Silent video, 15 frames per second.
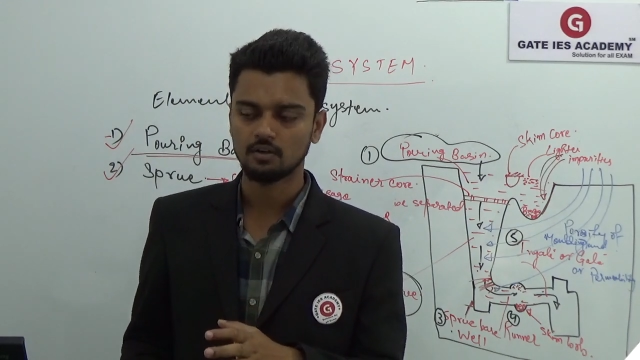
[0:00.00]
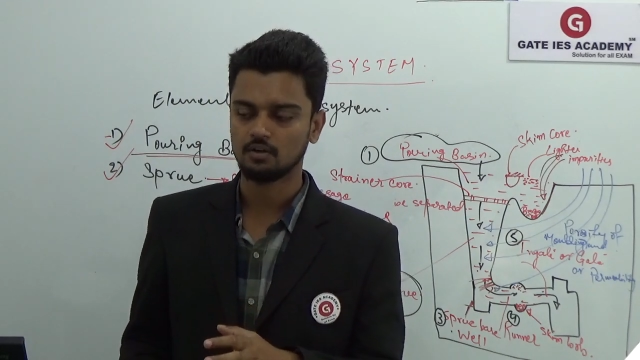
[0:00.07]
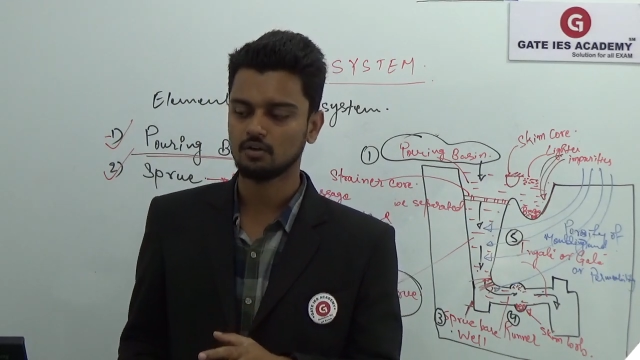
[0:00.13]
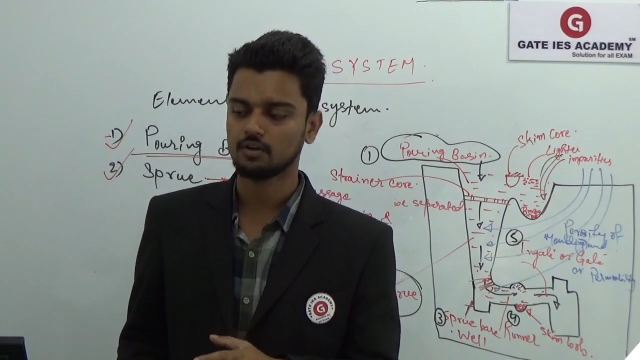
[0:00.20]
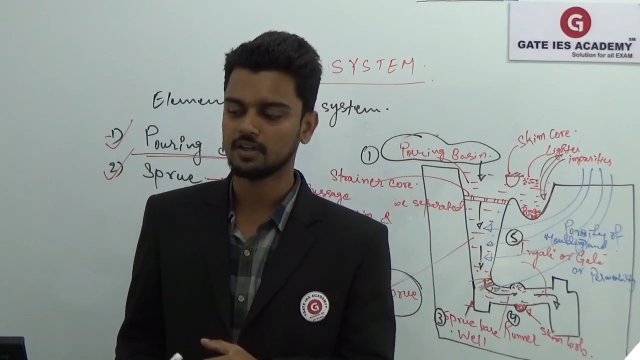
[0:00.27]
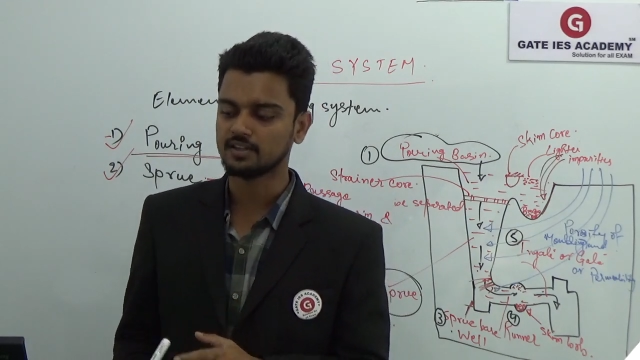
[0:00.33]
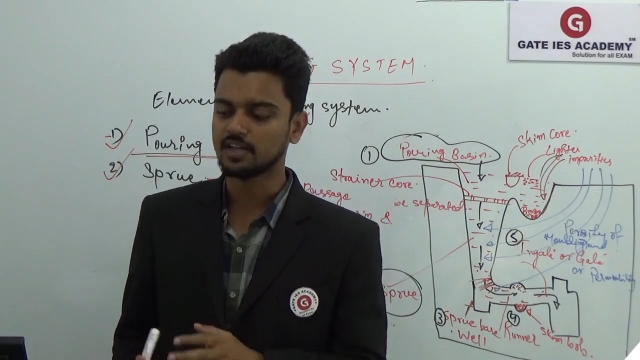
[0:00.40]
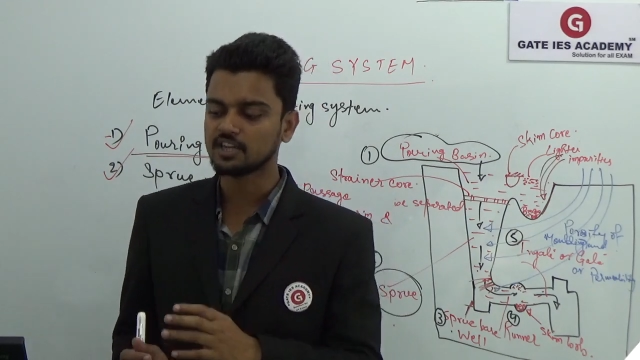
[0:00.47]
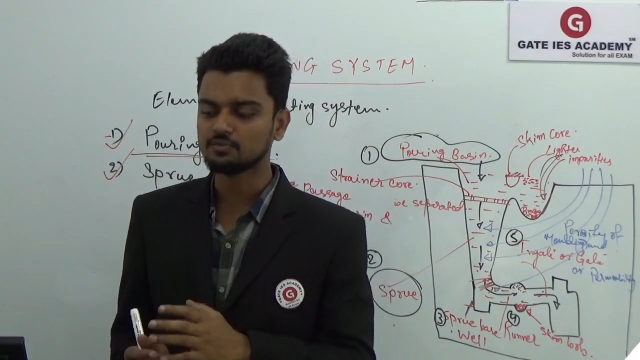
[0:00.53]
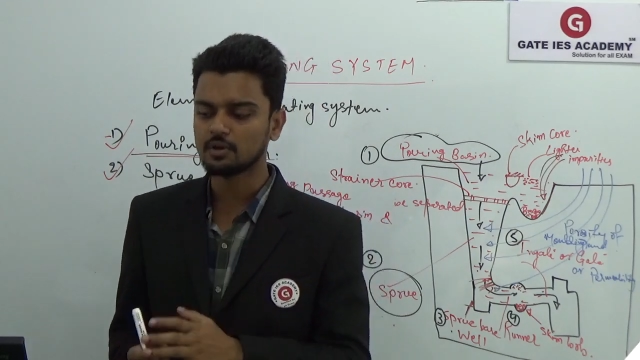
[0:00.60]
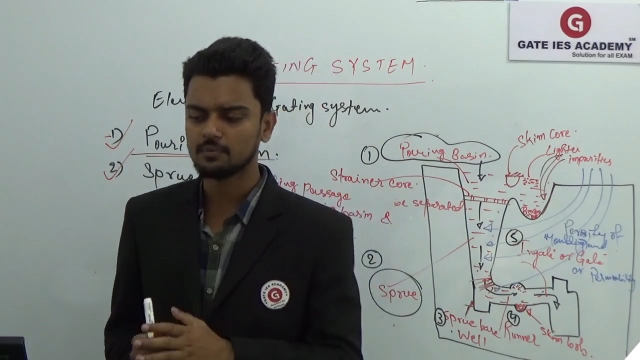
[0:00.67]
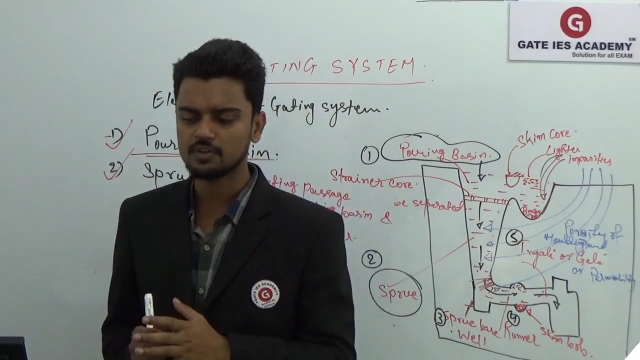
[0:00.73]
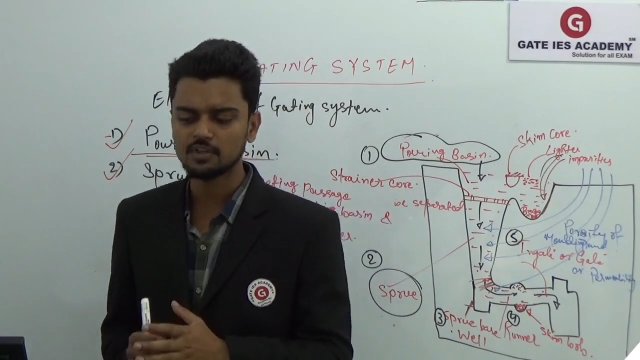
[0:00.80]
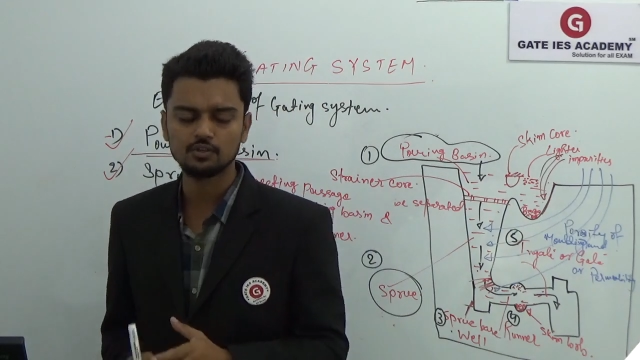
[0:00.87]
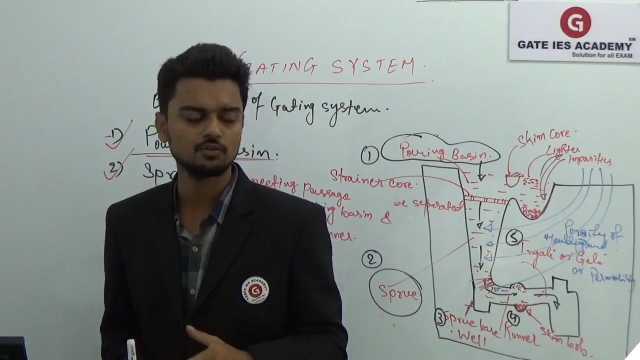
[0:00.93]
Okay, that is
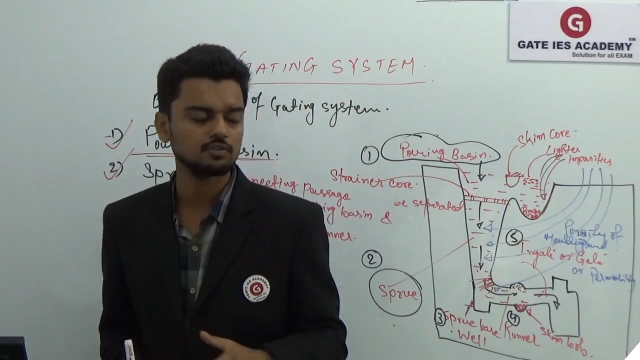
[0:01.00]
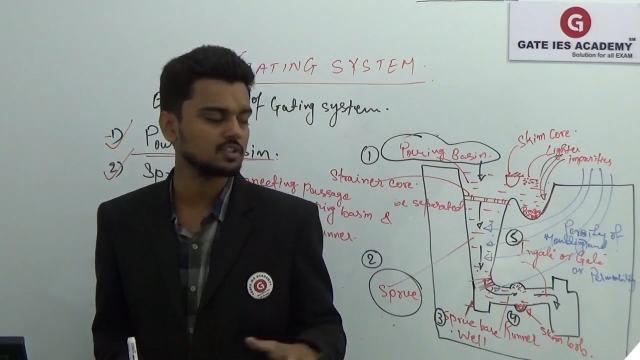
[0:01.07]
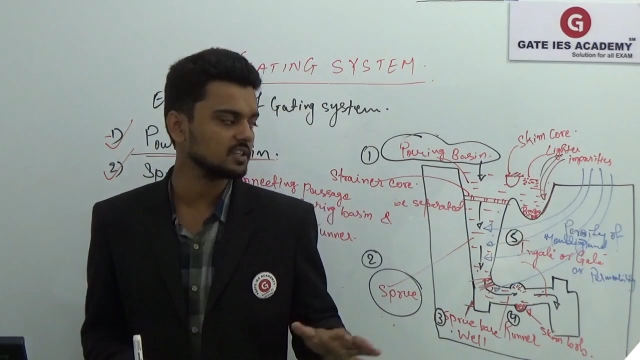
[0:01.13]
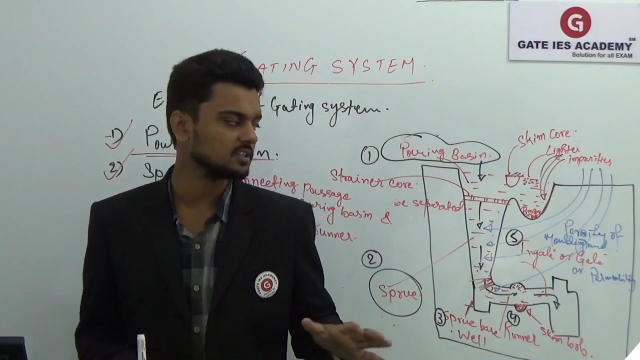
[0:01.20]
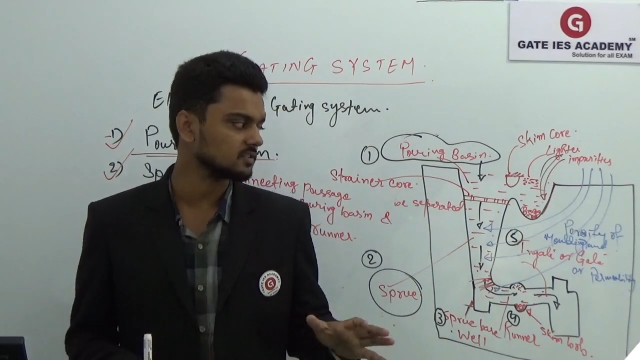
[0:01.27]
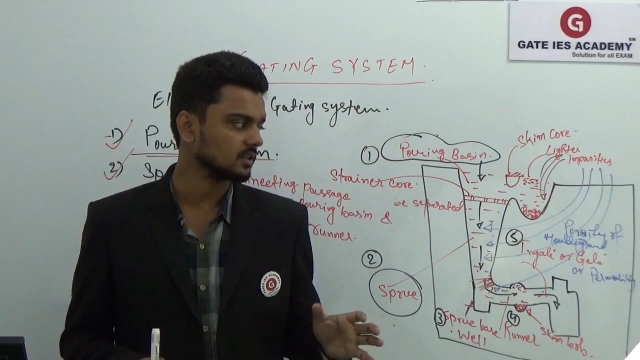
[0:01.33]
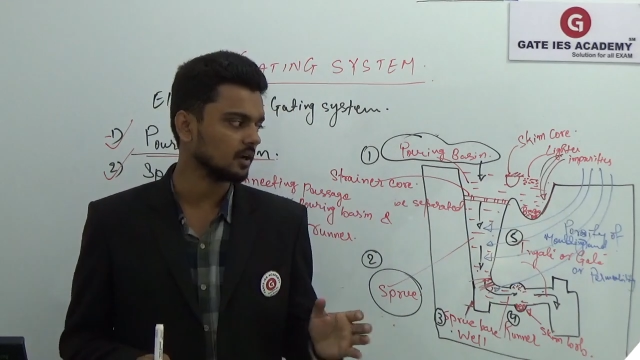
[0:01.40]
why we use this